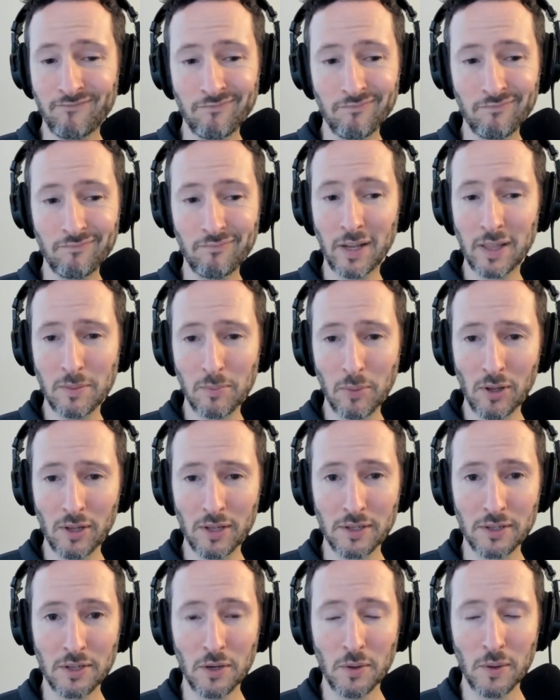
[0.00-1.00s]
bite the
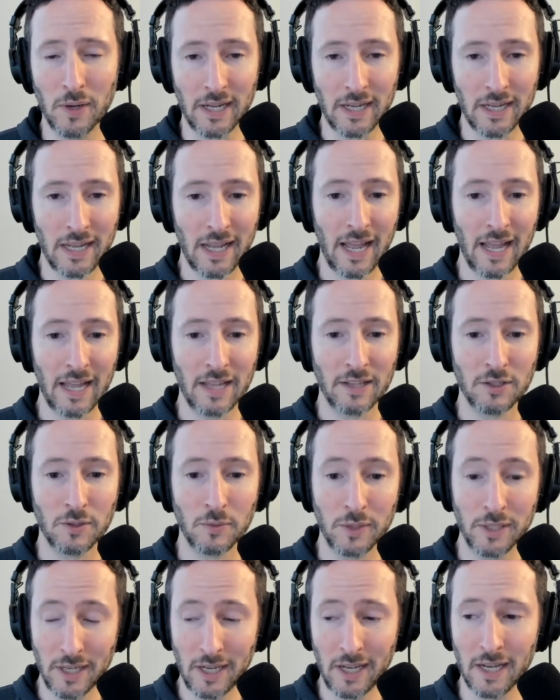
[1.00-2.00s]
bullet and do it. And so we
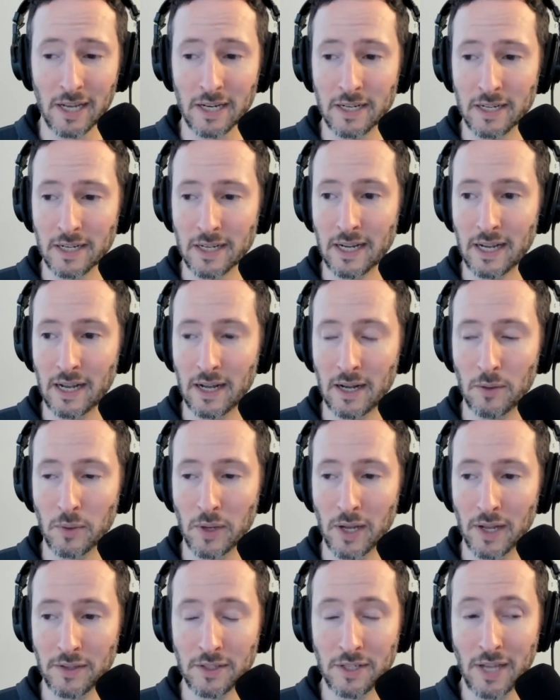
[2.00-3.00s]
did. We
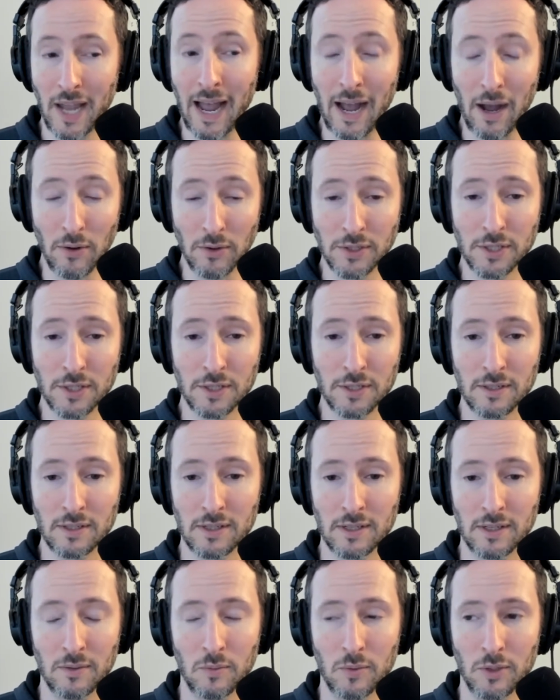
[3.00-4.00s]
got this house,
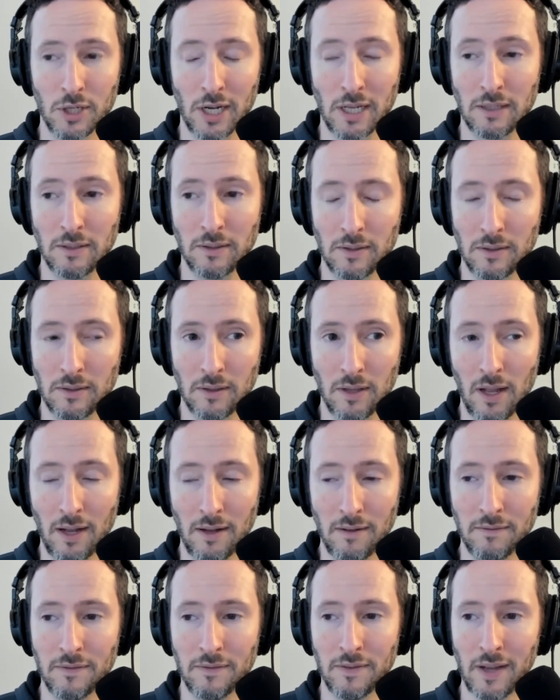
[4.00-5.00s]
which I
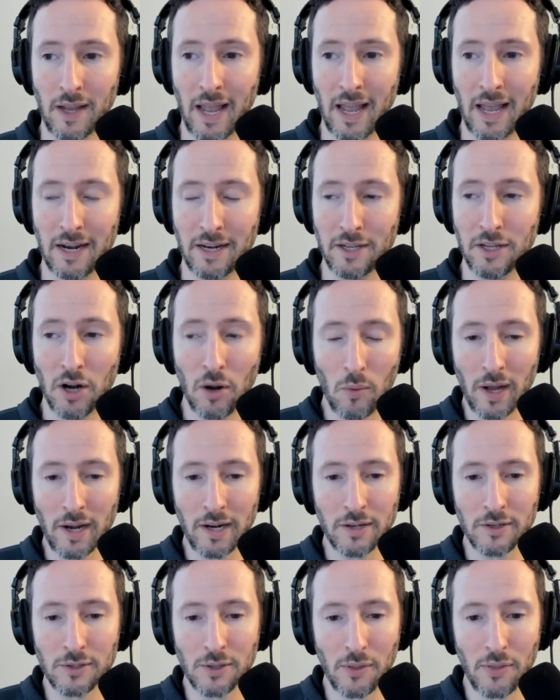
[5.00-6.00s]
love. And you know what?
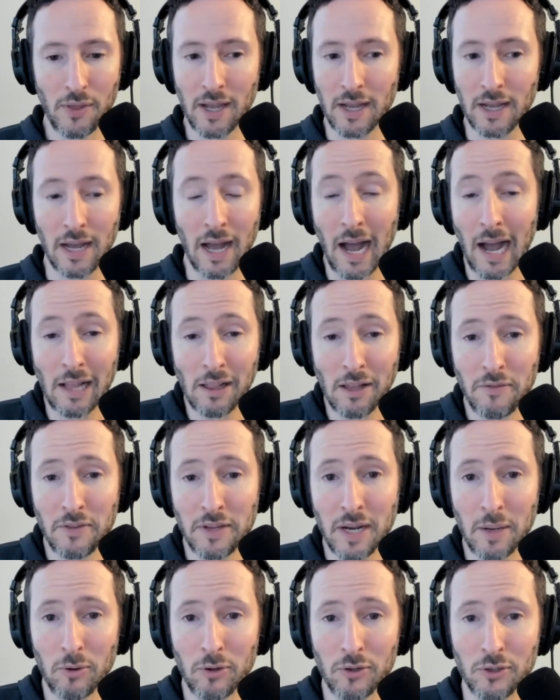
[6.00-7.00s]
Here's the thing. I love
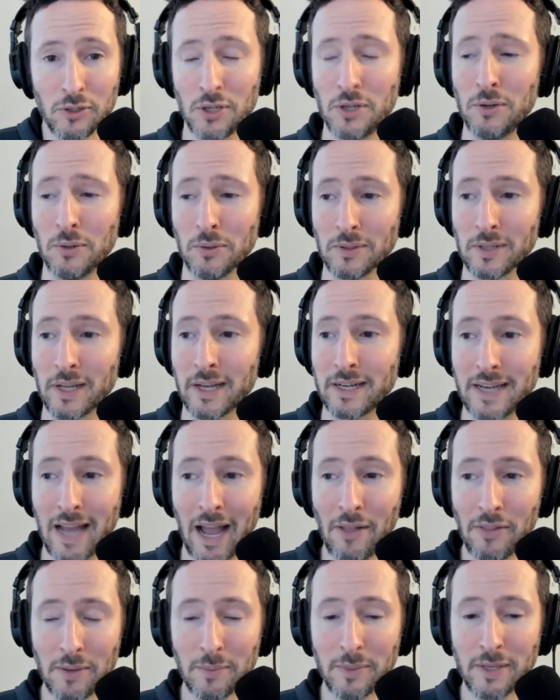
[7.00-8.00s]
the neighborhood too. Like,
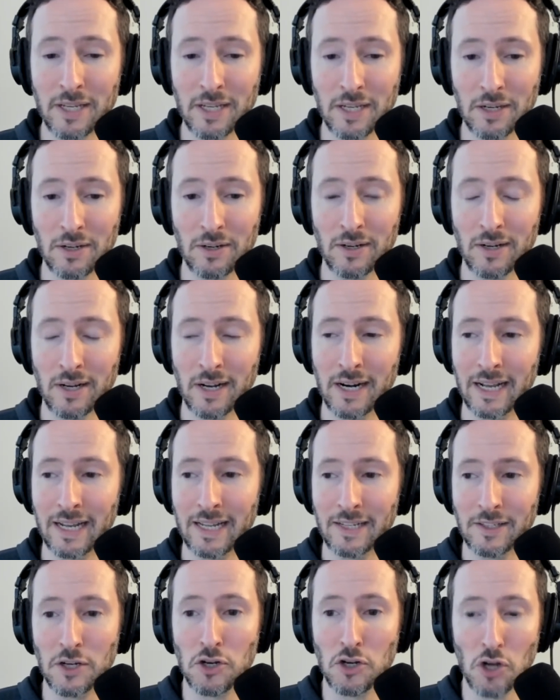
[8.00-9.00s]
now that I'm here and I
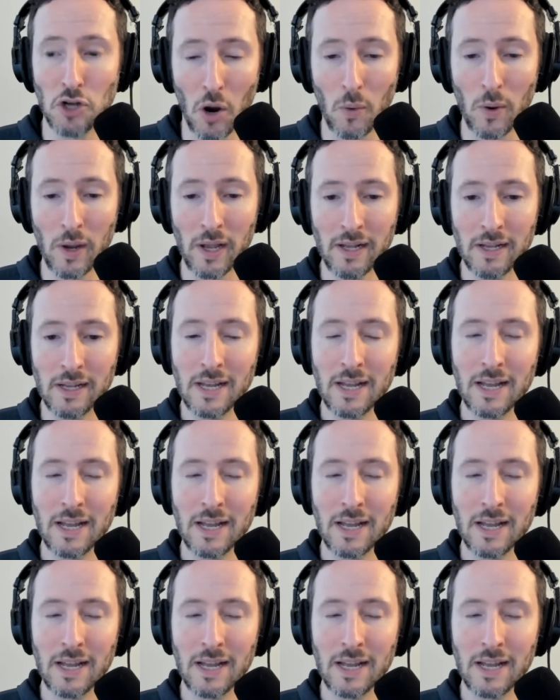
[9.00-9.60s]
get to know it,